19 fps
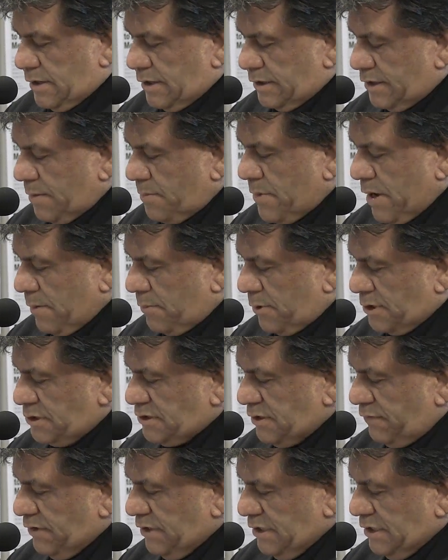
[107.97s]
The
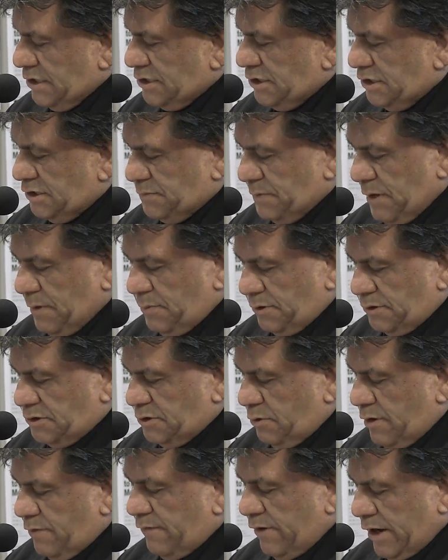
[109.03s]
members of indigenous peoples
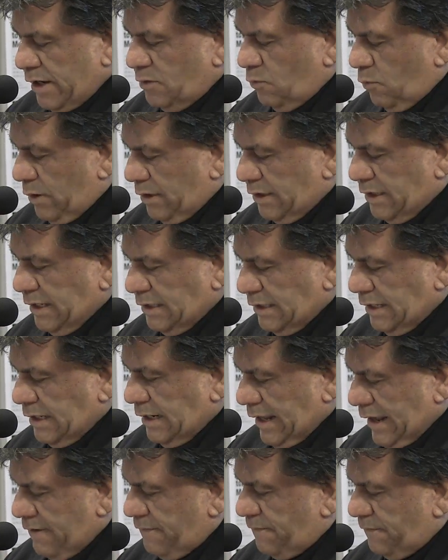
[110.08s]
who have unwillingly
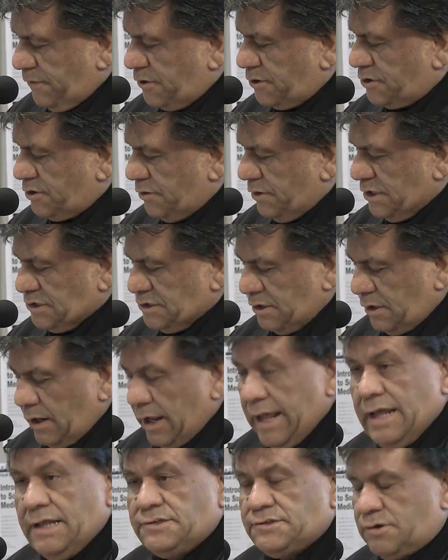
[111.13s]
left their traditional
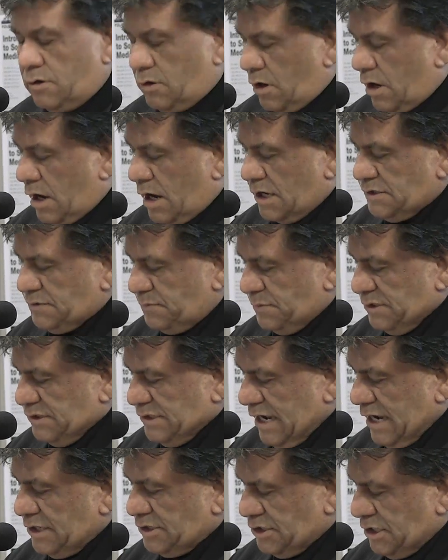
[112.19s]
lands or lost
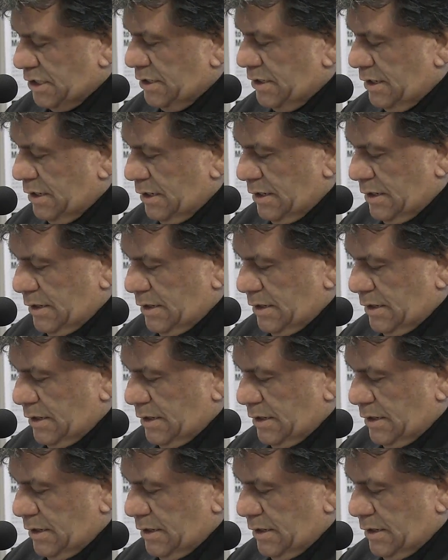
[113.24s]
possession